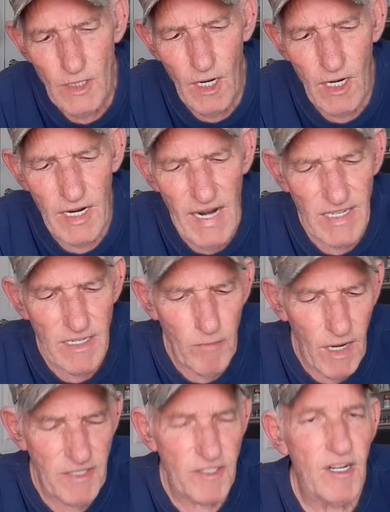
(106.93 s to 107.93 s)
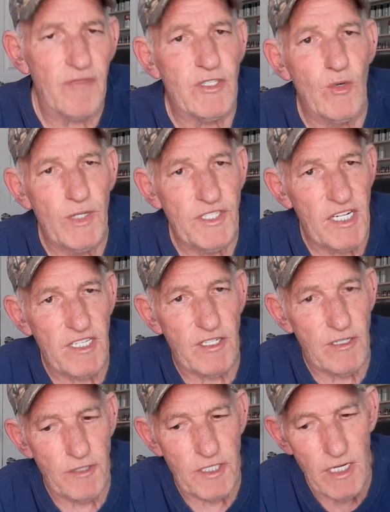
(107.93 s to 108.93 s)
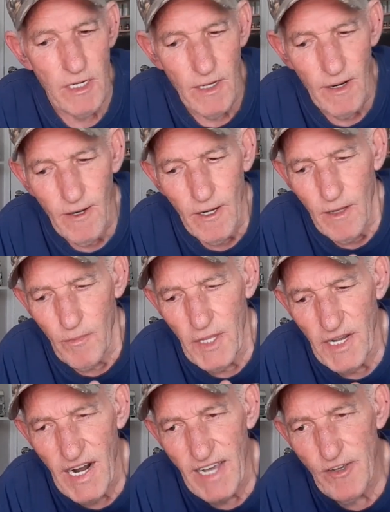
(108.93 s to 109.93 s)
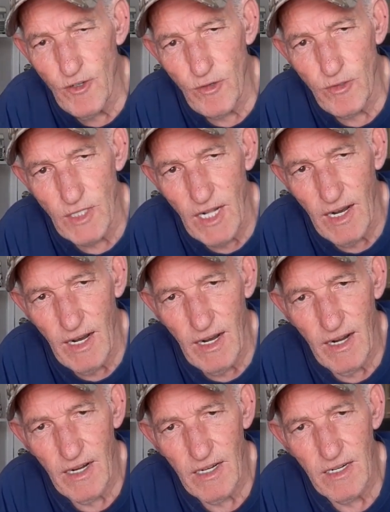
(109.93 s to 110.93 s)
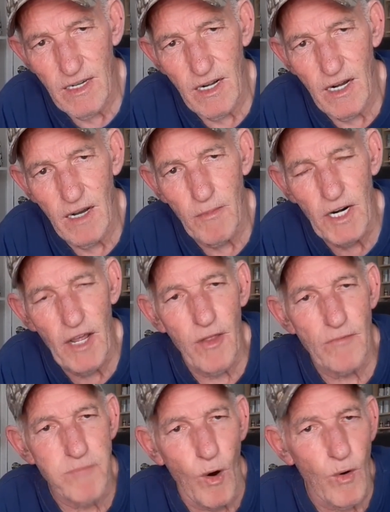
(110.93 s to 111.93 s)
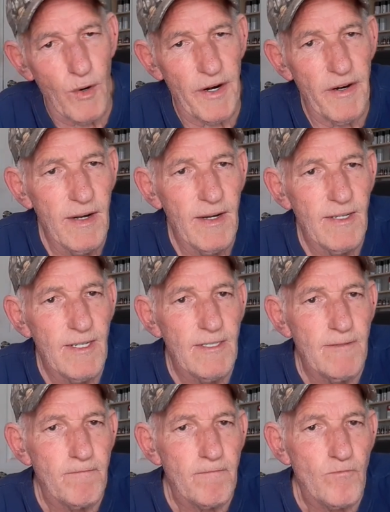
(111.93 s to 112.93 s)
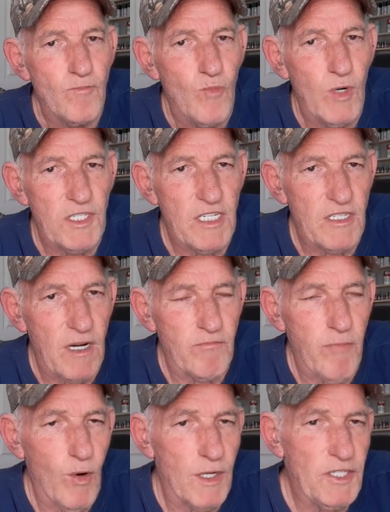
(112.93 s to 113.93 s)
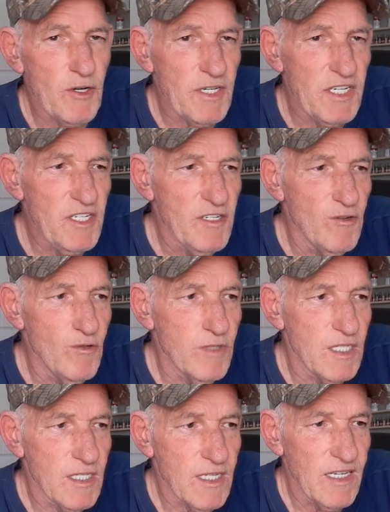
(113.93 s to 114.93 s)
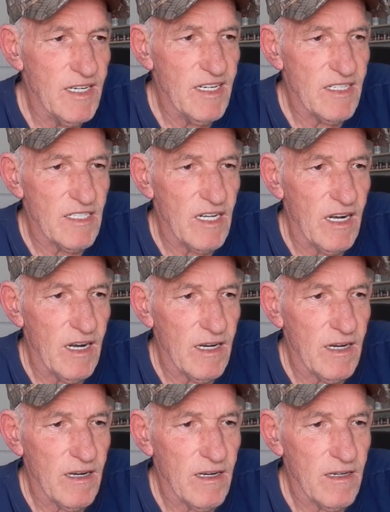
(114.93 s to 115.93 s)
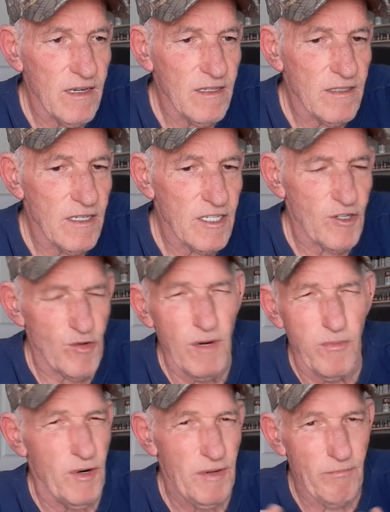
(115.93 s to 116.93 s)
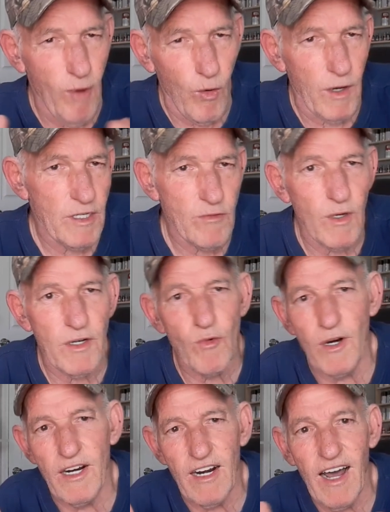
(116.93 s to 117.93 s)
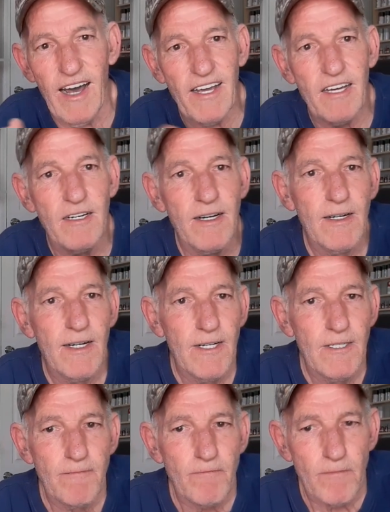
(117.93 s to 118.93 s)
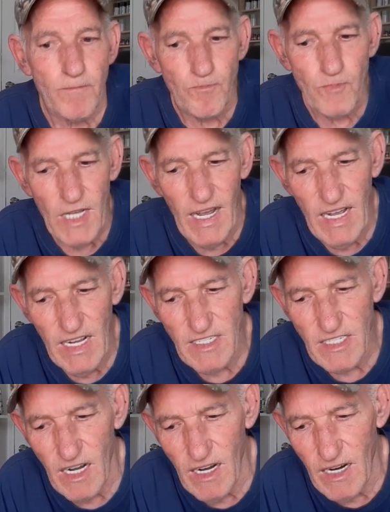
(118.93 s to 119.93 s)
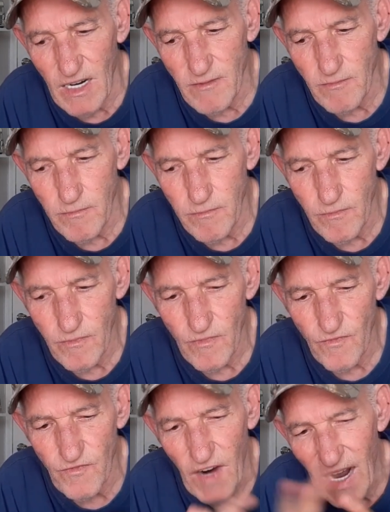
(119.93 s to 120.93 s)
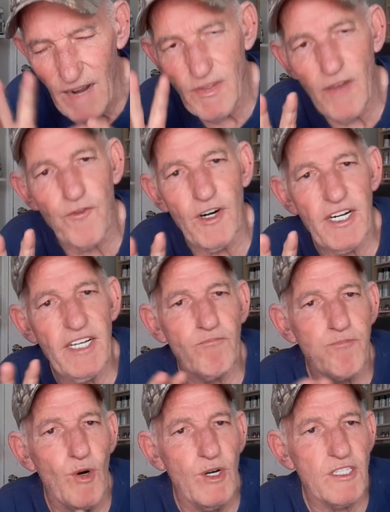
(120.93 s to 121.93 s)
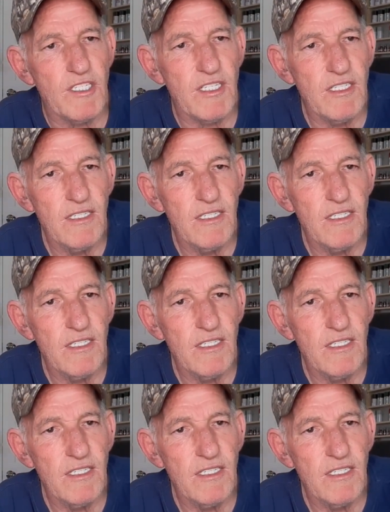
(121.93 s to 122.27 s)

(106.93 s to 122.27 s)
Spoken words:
connected my stuff to resistors. Then I used another board, which is a board you can use. It's a distributing board, what it really like. It has 5 different inputs